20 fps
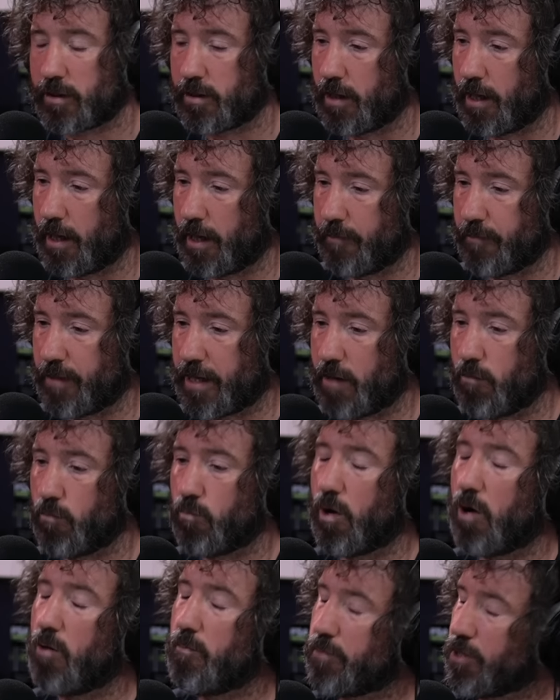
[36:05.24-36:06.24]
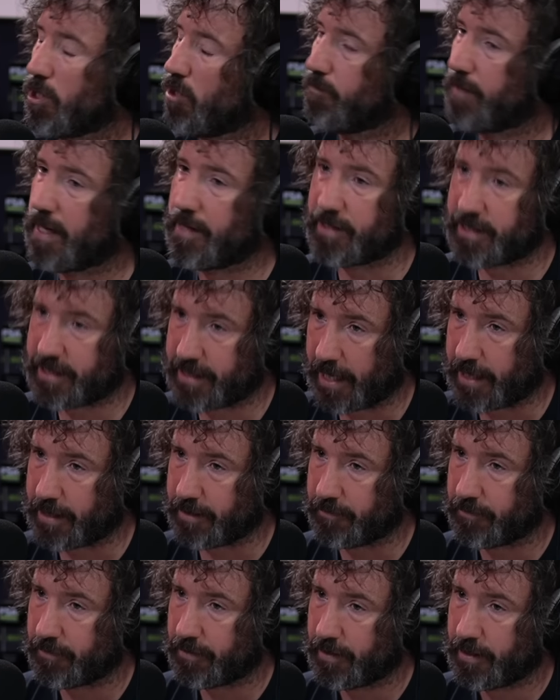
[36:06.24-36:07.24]
um, it won't be owned by the
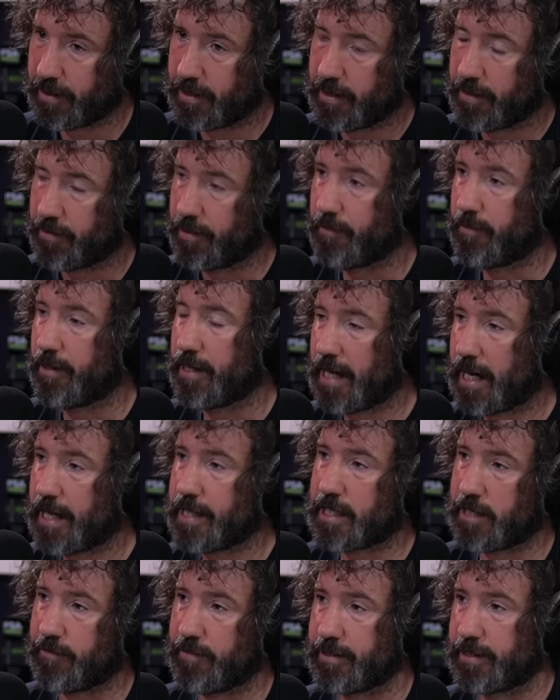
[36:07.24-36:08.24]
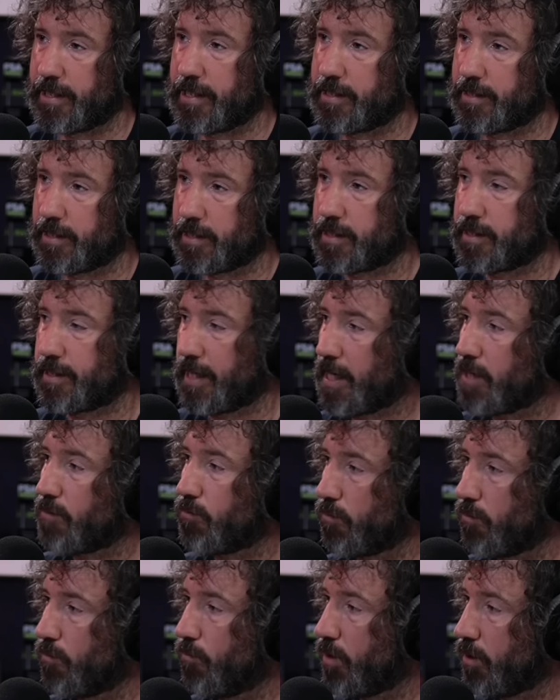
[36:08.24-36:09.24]
state. The, the idea is this the state
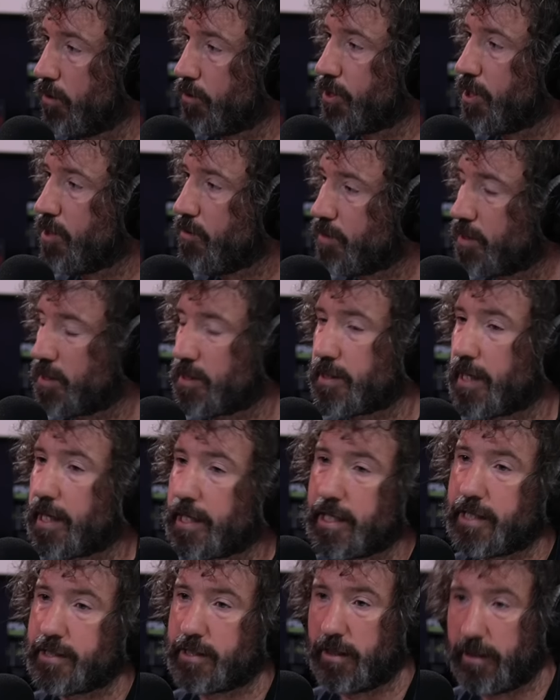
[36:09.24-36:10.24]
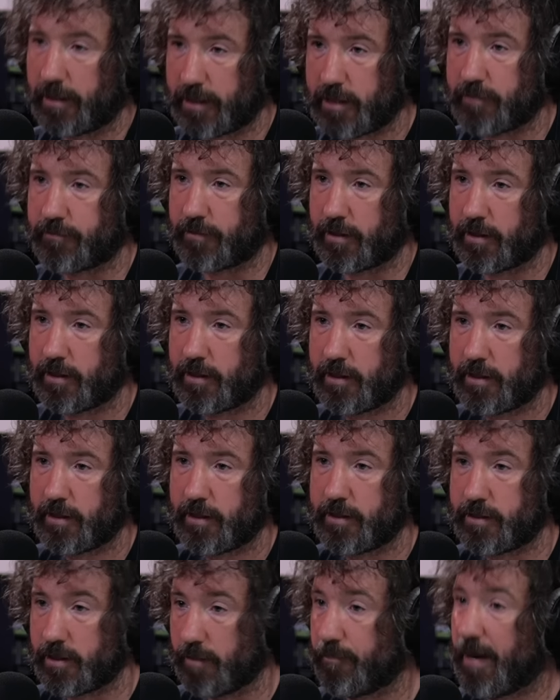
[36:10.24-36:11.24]
will use the state as a lever
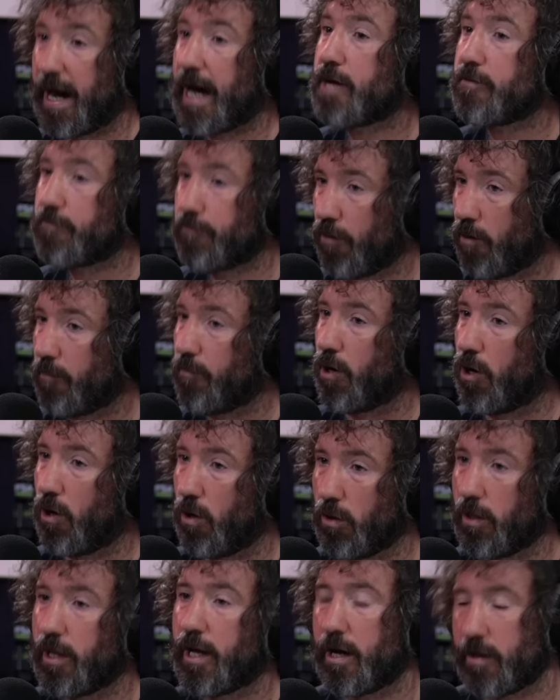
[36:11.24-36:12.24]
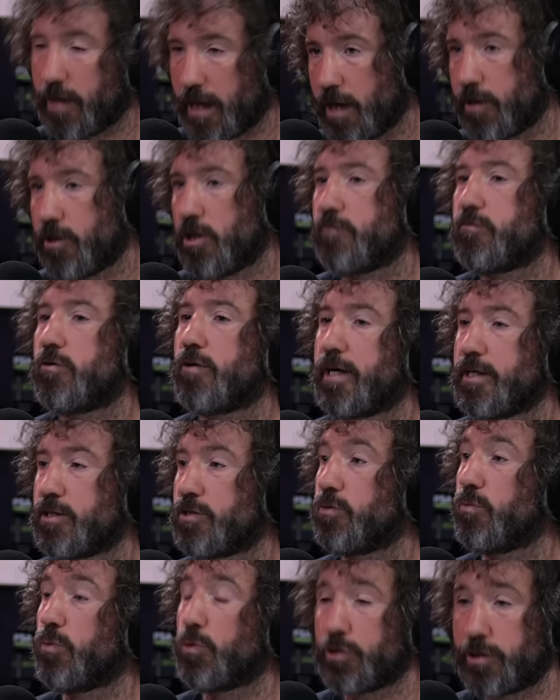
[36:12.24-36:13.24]
to buy football and hand over rights
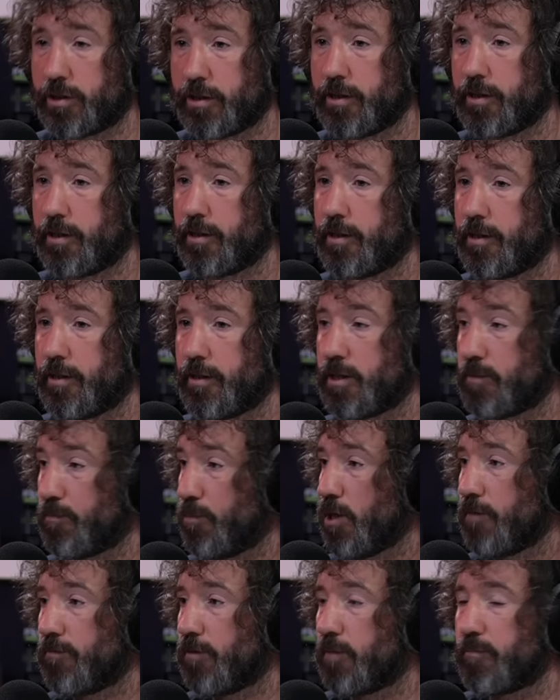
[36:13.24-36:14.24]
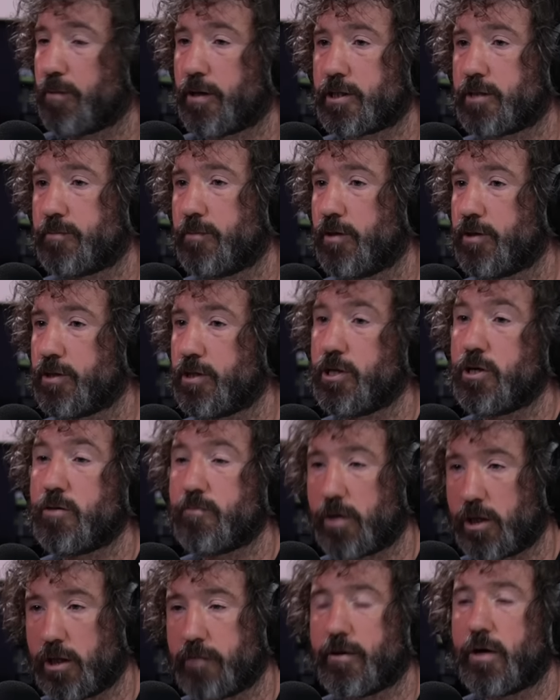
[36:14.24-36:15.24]
to us. It's perfectly possible. There's a new
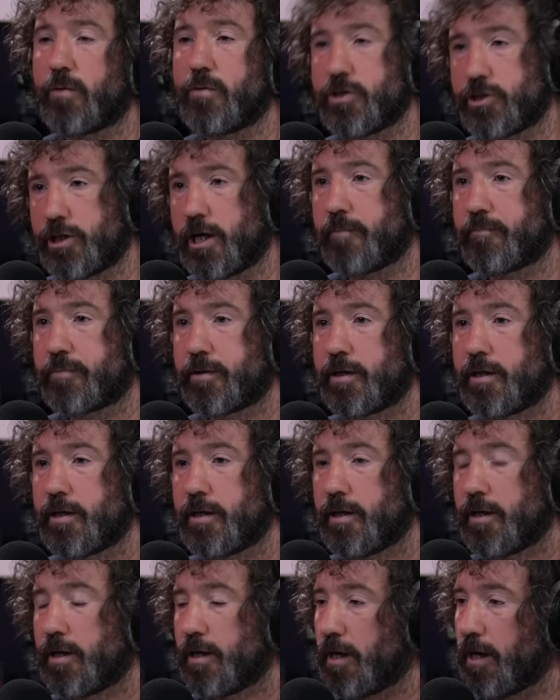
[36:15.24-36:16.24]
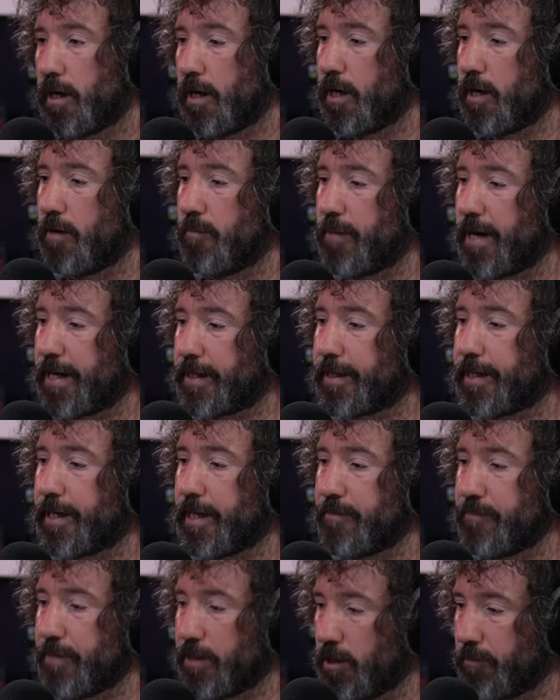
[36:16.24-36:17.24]
model of ownership um, by
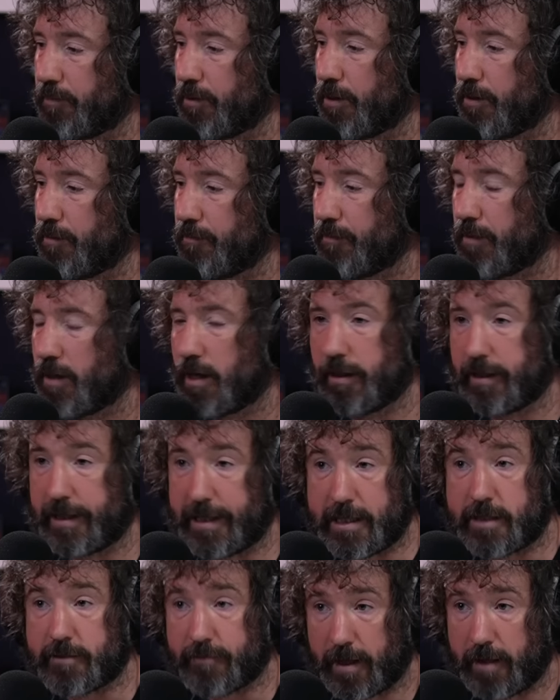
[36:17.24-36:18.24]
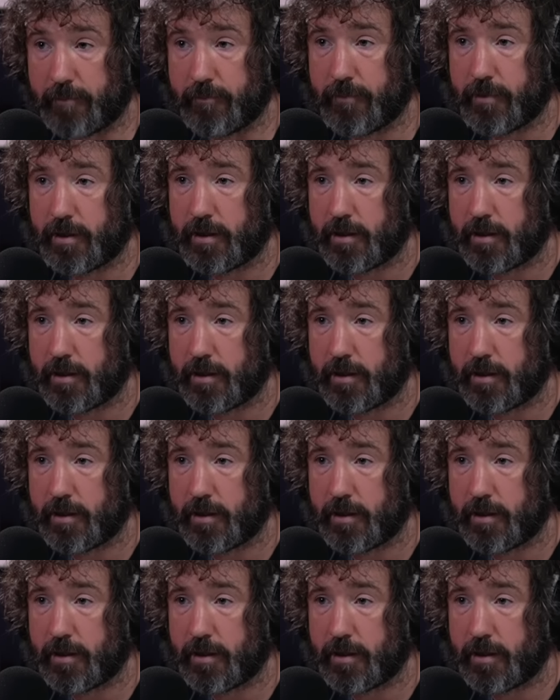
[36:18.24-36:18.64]
Keir Milburn, a Leeds fan,